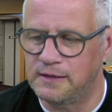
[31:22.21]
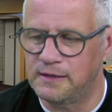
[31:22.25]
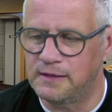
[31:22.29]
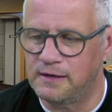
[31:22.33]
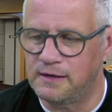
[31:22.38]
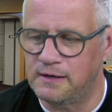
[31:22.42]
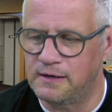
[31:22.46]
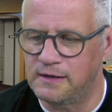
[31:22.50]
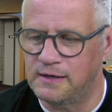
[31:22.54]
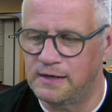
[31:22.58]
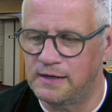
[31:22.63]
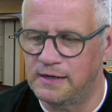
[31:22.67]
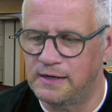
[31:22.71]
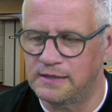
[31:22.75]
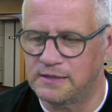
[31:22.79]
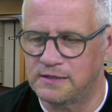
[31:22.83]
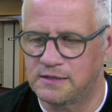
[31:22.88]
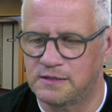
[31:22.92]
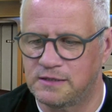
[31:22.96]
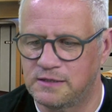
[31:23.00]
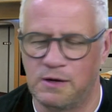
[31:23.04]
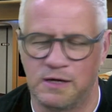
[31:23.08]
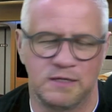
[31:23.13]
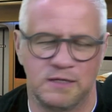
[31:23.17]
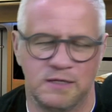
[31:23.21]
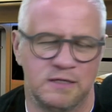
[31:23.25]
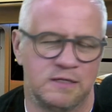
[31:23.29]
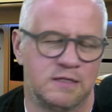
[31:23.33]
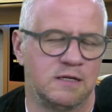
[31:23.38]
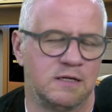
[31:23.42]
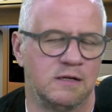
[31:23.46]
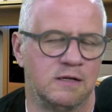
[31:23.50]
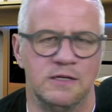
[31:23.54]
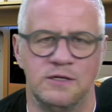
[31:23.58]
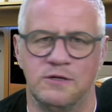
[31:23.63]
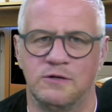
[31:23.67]
I
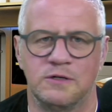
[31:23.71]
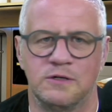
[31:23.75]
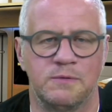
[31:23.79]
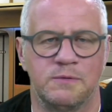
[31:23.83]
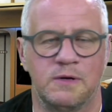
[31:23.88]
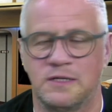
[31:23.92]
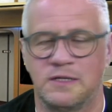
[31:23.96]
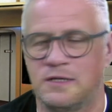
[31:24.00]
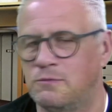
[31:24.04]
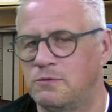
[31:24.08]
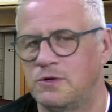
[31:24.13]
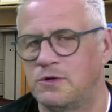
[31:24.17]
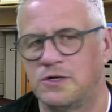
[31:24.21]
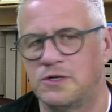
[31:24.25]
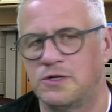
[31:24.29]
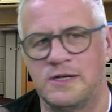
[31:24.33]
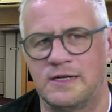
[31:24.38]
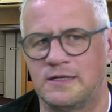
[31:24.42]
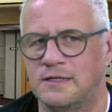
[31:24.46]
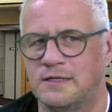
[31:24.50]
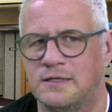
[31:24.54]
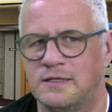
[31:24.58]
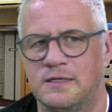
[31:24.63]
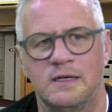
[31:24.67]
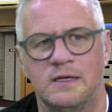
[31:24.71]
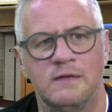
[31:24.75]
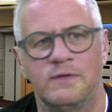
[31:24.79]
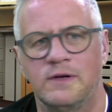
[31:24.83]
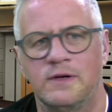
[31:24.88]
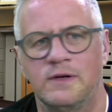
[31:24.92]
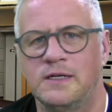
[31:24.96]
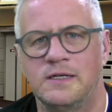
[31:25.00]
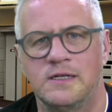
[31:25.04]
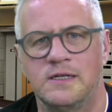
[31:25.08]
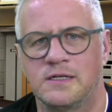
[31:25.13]
still enjoy. I still watch NASA TV.